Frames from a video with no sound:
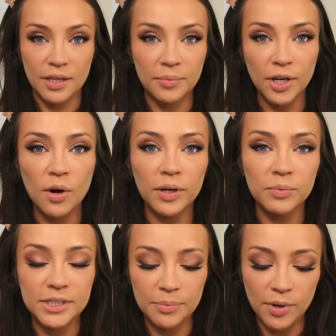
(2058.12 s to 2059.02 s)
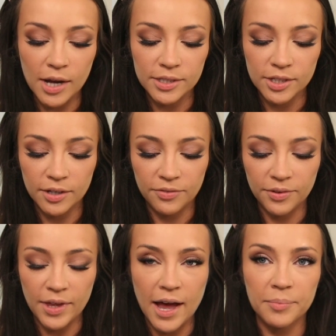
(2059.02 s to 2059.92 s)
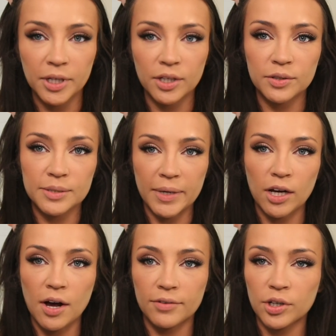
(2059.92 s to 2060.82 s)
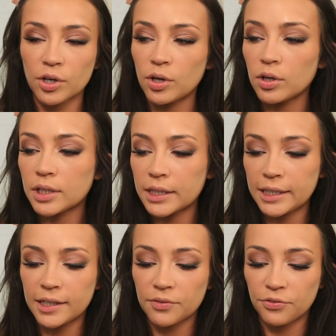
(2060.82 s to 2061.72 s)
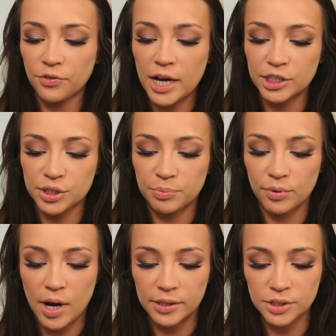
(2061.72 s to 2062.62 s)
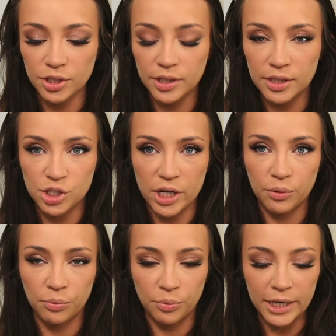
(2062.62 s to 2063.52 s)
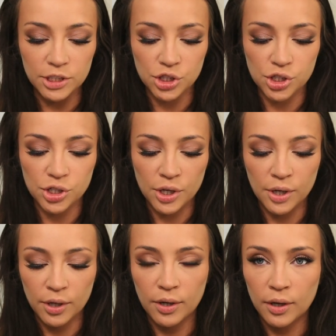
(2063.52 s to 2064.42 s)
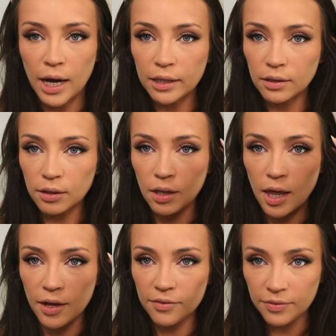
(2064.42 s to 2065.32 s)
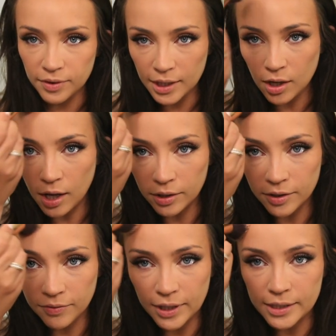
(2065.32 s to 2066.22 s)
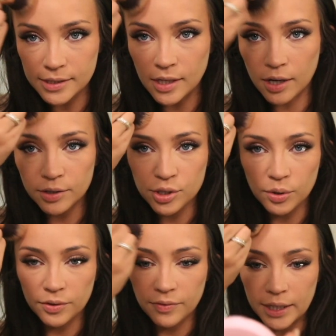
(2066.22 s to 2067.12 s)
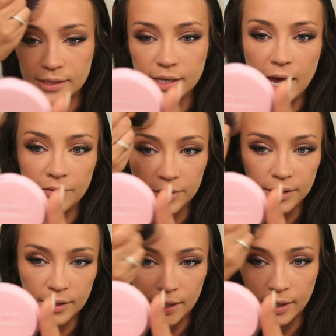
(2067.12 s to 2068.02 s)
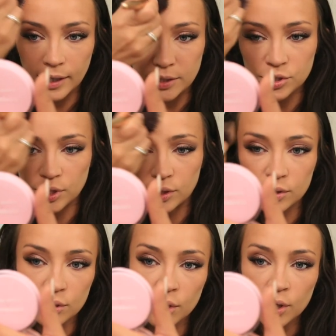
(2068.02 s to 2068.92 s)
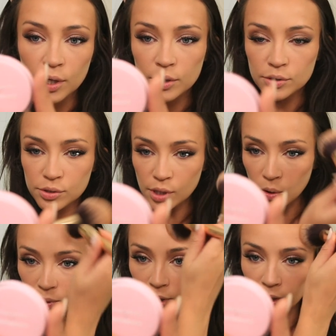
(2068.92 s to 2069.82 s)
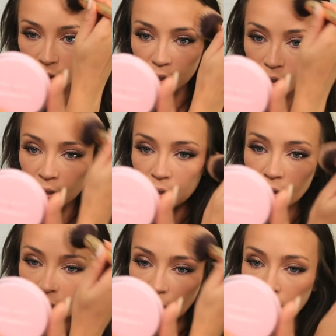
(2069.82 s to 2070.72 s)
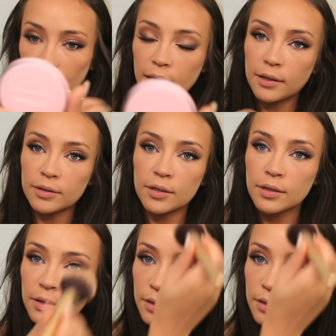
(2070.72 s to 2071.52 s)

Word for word: then I'm going to go in with some bronzer, and for that I'm going to use my CoverGirl Clean Fresh Bronzer in the shade Rich. I love the color of this, the undertone of this. Everything is just so good and